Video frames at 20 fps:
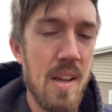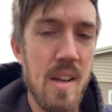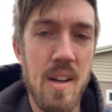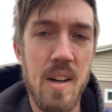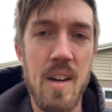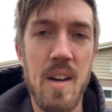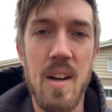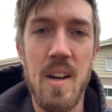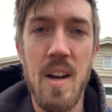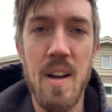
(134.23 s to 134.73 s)

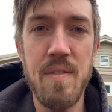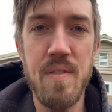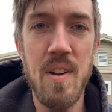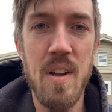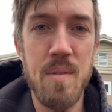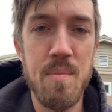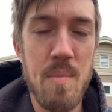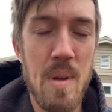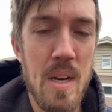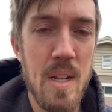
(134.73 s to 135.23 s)
I've
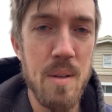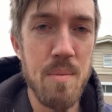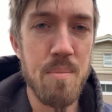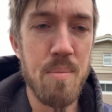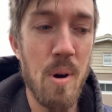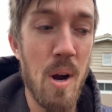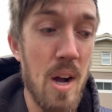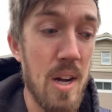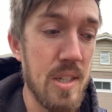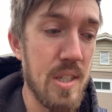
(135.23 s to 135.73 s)
done many
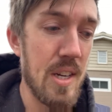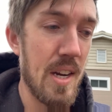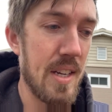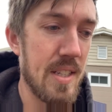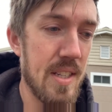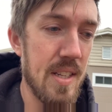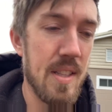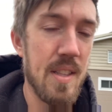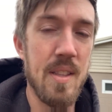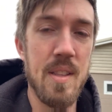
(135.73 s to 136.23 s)

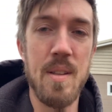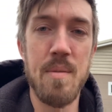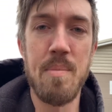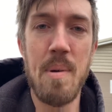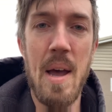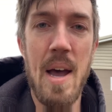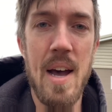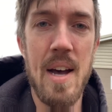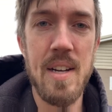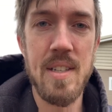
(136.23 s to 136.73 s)
projects in the
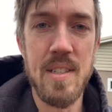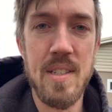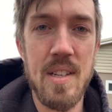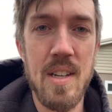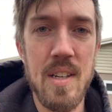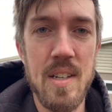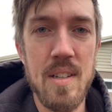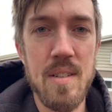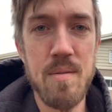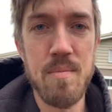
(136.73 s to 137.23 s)
past
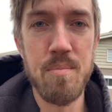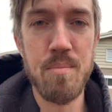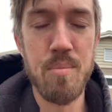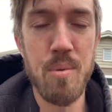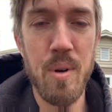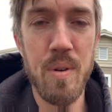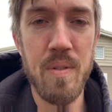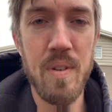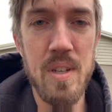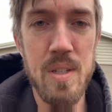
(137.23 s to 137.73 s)
at
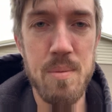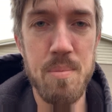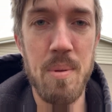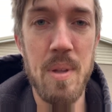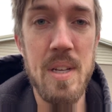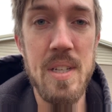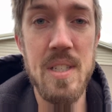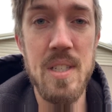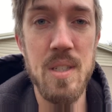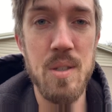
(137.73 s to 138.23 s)
previous
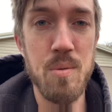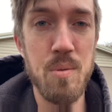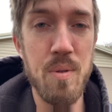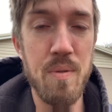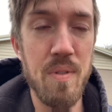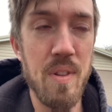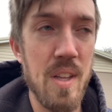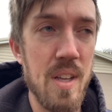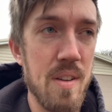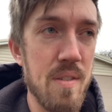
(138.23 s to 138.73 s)
places we've
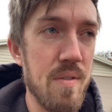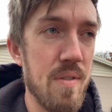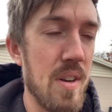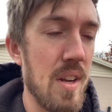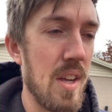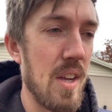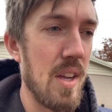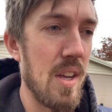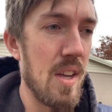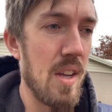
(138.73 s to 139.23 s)
lived,
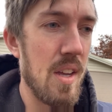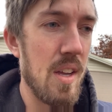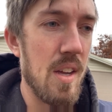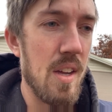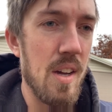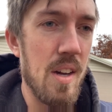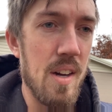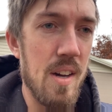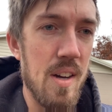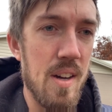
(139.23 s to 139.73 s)

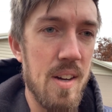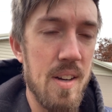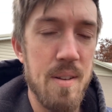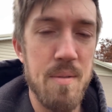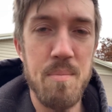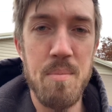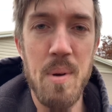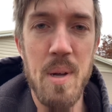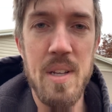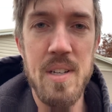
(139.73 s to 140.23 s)

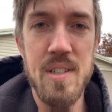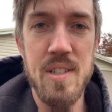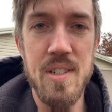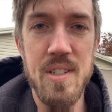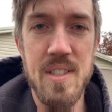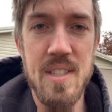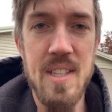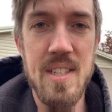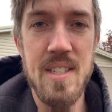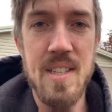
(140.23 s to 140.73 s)
but
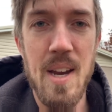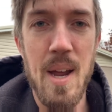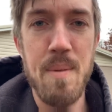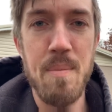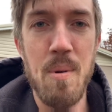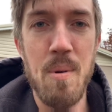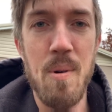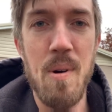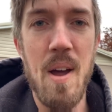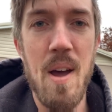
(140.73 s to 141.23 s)
just this time
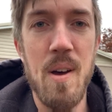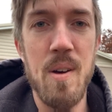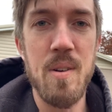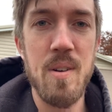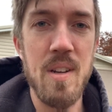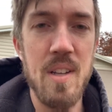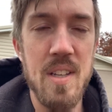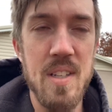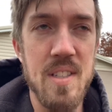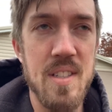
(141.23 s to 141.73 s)
around
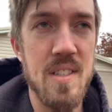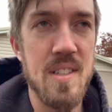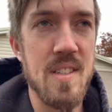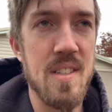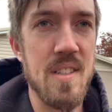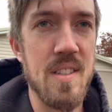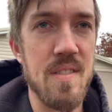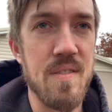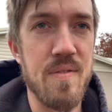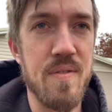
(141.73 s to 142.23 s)
it
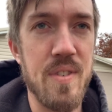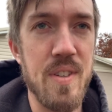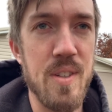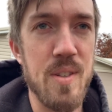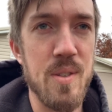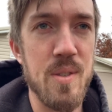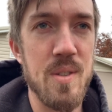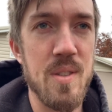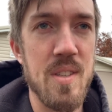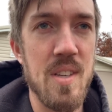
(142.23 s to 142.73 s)

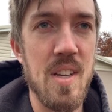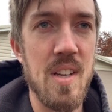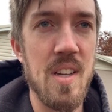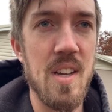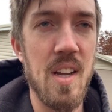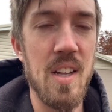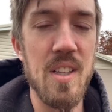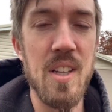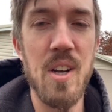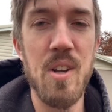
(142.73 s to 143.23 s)
feels
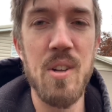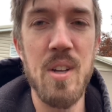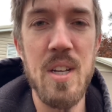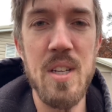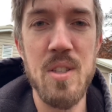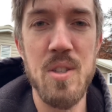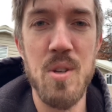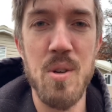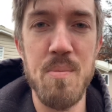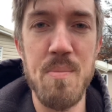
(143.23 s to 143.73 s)
a little
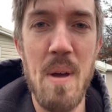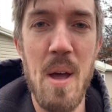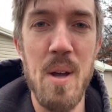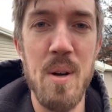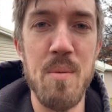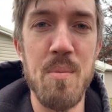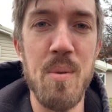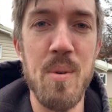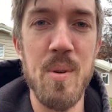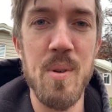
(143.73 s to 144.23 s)

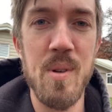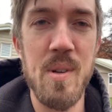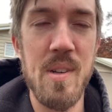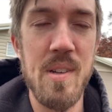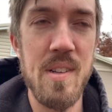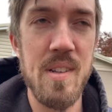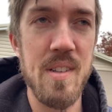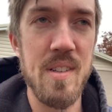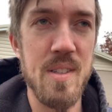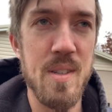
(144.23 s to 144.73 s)
insurmountable,
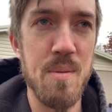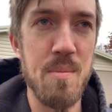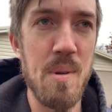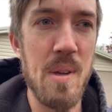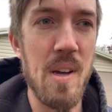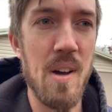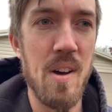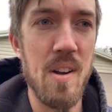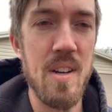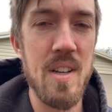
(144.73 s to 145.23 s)
to be
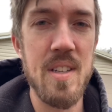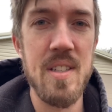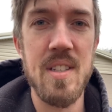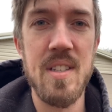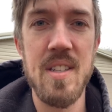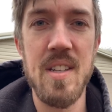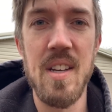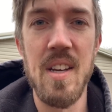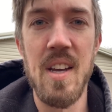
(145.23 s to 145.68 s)
honest.